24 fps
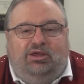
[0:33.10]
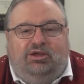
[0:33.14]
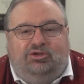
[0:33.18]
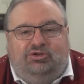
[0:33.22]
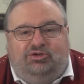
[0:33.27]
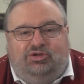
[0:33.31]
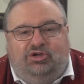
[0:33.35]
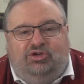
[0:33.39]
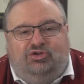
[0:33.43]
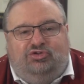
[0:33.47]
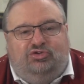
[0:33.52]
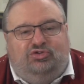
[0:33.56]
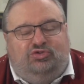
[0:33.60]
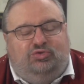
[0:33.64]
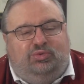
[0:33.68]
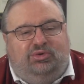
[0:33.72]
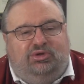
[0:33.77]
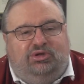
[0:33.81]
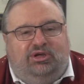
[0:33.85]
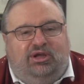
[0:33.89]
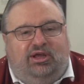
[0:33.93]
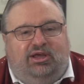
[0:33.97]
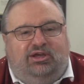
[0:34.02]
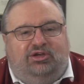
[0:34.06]
Teachers were
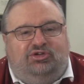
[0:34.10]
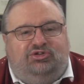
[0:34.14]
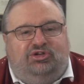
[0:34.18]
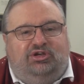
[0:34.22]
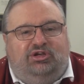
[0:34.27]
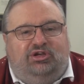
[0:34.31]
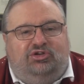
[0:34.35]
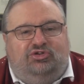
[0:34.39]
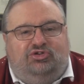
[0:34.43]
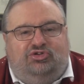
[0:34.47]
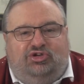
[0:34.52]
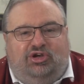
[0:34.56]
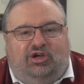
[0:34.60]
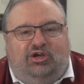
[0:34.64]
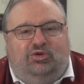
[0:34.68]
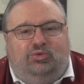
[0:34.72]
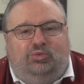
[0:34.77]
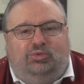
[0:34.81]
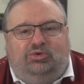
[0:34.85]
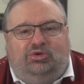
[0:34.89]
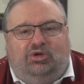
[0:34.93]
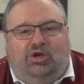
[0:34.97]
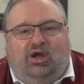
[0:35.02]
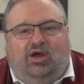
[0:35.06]
engaging in
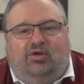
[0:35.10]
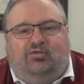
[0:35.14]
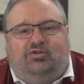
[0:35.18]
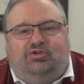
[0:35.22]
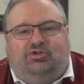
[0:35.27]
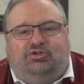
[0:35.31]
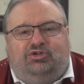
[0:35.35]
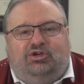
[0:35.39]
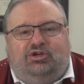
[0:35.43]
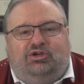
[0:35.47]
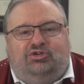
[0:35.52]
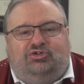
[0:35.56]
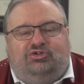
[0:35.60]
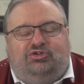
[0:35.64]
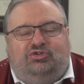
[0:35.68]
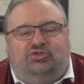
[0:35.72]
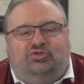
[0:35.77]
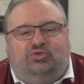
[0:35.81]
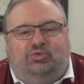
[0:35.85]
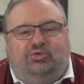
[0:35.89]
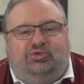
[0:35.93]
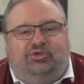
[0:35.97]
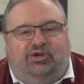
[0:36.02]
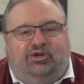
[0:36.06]
genuine
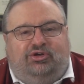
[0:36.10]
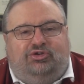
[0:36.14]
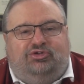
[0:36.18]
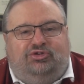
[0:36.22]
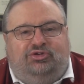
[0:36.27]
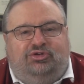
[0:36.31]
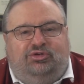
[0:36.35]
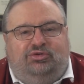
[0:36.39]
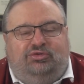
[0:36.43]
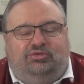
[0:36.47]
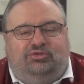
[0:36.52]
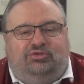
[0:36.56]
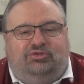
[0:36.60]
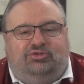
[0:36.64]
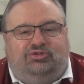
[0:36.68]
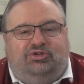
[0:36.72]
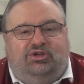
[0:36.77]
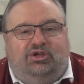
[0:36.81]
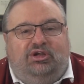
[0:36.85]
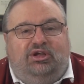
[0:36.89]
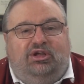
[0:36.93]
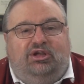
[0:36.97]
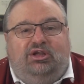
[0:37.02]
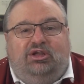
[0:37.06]
conversations with their students,
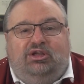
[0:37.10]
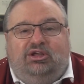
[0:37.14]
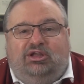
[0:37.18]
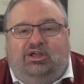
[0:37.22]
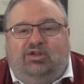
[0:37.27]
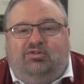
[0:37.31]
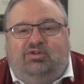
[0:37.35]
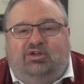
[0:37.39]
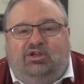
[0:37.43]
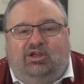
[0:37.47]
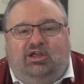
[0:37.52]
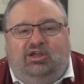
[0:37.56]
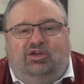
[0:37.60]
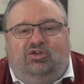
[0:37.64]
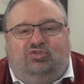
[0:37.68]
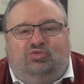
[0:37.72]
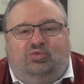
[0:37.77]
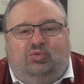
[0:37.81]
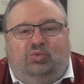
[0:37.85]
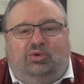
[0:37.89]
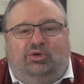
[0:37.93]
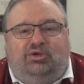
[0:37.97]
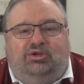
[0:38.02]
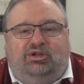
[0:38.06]
giving each
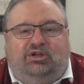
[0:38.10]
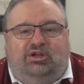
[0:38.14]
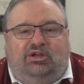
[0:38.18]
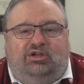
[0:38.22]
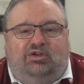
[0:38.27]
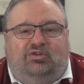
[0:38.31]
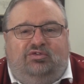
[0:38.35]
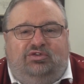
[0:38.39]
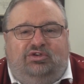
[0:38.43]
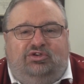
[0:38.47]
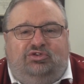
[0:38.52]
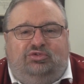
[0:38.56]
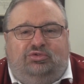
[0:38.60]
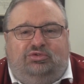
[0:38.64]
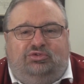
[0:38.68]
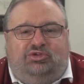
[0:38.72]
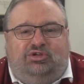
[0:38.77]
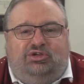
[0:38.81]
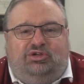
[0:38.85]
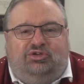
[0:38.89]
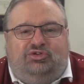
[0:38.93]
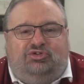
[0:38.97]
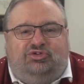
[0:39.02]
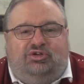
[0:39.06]
one the individual
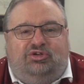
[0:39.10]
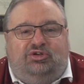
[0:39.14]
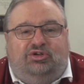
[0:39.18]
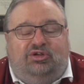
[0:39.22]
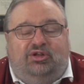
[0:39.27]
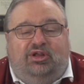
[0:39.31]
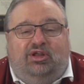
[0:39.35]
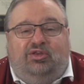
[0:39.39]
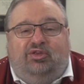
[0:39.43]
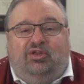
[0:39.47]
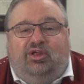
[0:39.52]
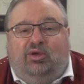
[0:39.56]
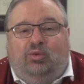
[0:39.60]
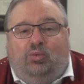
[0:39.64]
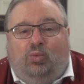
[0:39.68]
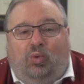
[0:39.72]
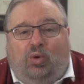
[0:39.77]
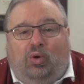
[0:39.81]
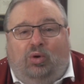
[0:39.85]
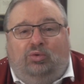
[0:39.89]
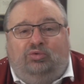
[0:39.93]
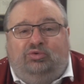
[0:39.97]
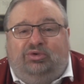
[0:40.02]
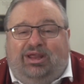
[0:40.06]
attention that they
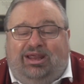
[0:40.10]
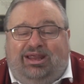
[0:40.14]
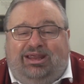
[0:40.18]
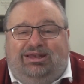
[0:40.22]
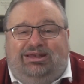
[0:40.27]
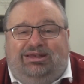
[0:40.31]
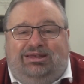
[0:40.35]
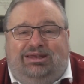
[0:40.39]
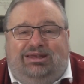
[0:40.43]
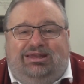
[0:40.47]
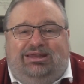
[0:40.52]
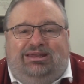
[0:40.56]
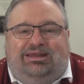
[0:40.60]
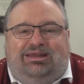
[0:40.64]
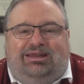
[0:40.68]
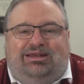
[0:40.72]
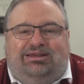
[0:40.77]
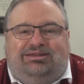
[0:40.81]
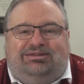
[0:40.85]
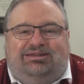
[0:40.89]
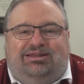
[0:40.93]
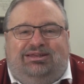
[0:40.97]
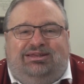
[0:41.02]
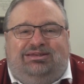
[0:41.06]
want and need
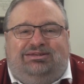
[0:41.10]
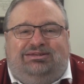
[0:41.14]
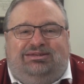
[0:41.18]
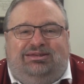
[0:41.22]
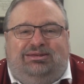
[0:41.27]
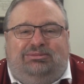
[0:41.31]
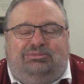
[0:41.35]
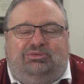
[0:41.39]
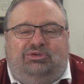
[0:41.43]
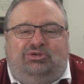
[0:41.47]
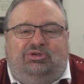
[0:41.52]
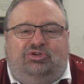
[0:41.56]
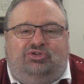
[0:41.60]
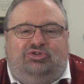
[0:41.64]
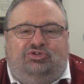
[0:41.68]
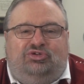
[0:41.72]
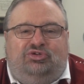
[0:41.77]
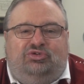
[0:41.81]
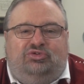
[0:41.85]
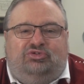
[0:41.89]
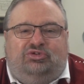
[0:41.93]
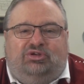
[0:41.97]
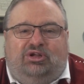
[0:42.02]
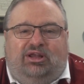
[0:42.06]
as they attempted to
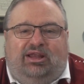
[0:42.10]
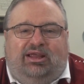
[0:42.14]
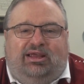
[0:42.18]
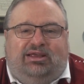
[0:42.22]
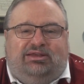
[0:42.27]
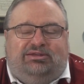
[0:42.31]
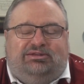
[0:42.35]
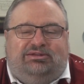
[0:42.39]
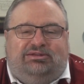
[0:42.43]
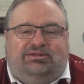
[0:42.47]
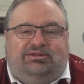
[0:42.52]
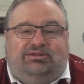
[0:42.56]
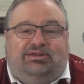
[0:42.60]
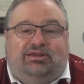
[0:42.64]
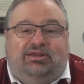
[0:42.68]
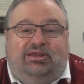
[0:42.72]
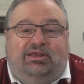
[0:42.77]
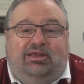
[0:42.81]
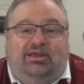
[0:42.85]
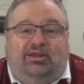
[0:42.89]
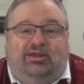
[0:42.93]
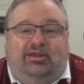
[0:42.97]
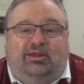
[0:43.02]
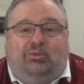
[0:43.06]
choose classes
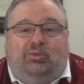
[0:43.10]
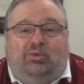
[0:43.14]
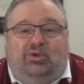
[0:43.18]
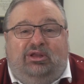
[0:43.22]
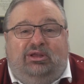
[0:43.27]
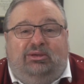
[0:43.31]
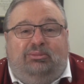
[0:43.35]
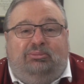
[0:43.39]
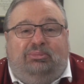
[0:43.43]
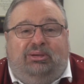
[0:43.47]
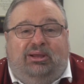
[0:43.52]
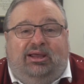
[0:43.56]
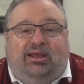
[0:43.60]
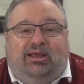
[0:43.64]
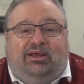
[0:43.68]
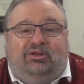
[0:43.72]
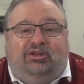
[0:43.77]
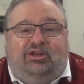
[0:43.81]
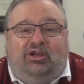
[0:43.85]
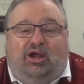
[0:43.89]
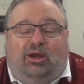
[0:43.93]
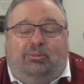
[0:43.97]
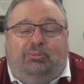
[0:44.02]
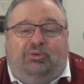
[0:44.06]
that will impact
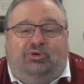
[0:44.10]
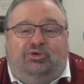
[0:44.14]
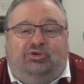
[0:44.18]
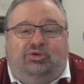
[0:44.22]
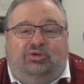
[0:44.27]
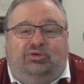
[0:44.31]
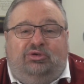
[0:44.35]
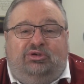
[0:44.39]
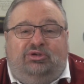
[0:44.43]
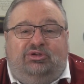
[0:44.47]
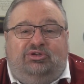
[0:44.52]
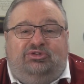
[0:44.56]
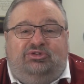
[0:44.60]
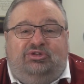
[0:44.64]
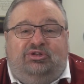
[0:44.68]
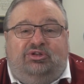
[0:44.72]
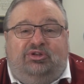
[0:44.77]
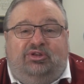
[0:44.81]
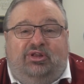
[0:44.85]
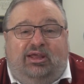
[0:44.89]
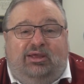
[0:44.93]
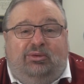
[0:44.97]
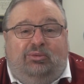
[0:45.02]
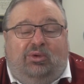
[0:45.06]
the opportunities
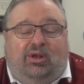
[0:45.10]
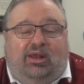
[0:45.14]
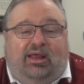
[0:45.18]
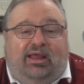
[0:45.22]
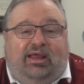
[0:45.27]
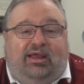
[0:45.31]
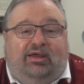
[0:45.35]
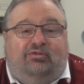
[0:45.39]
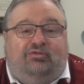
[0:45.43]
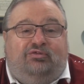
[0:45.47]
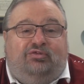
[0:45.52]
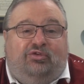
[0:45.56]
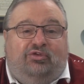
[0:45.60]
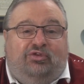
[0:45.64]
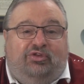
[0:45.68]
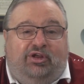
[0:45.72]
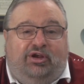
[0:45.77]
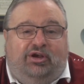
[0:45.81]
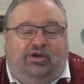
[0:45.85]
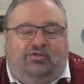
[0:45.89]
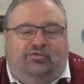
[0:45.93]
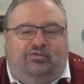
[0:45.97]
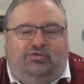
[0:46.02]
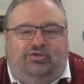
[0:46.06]
that they will have for
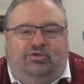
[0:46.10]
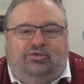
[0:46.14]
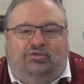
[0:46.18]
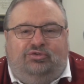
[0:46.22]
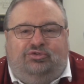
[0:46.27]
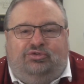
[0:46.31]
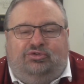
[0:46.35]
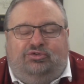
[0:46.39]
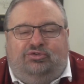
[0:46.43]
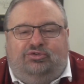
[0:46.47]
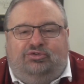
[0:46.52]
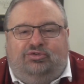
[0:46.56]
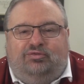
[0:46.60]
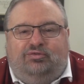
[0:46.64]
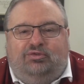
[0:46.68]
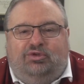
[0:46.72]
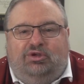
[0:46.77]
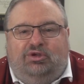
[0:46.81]
their futures.